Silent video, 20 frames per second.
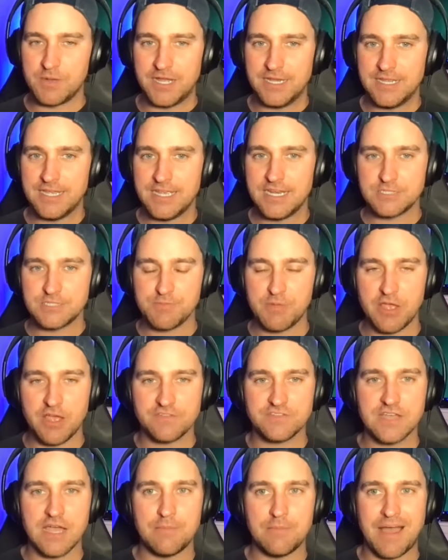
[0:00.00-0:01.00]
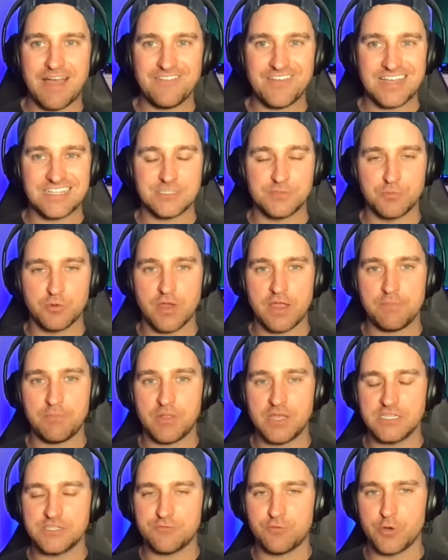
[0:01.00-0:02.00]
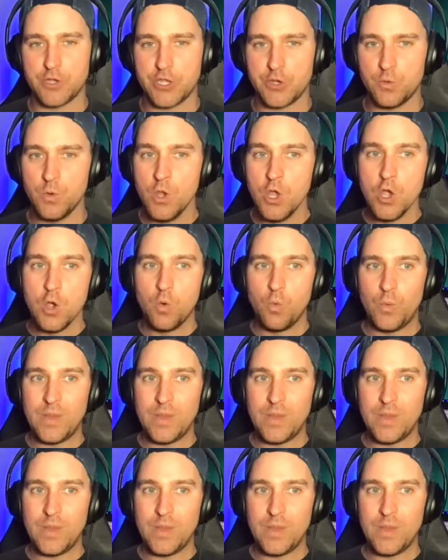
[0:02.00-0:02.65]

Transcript: But it is playoff time. I've got some great plays for you.